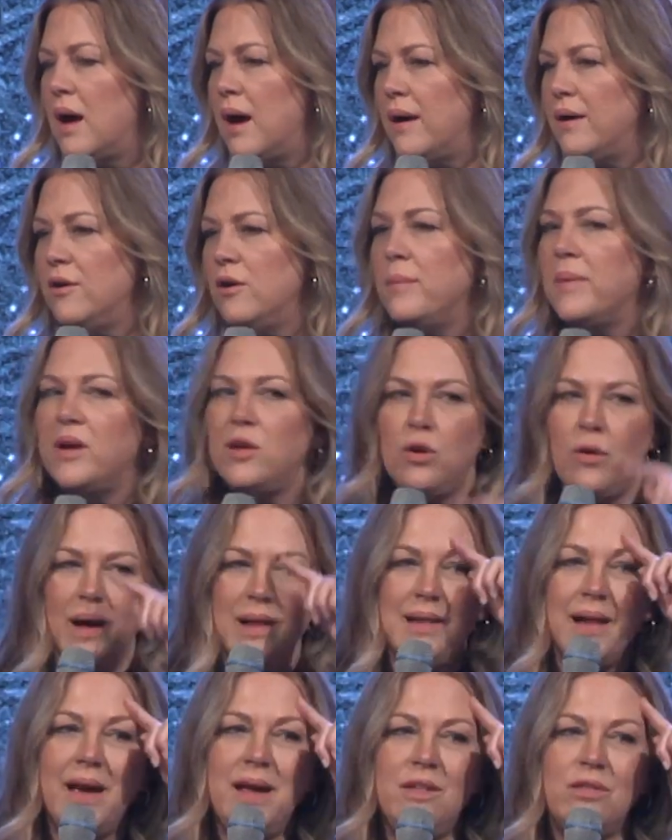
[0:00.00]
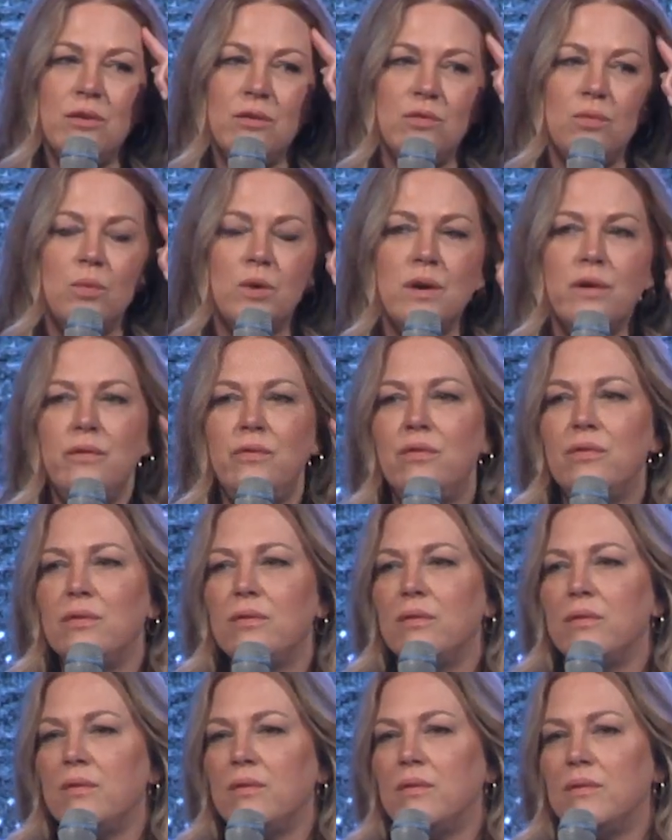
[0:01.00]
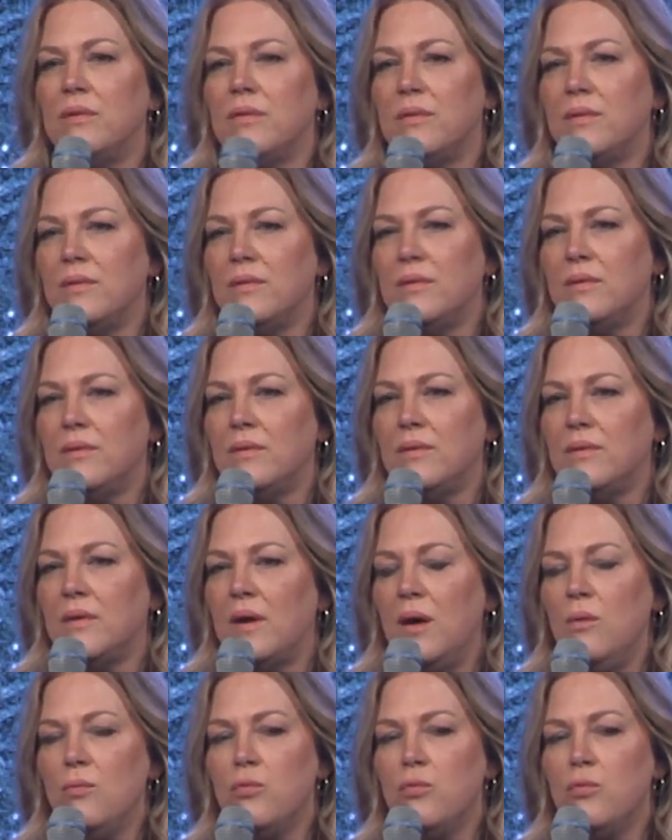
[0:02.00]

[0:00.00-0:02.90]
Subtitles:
I don't know about you, I like those words. I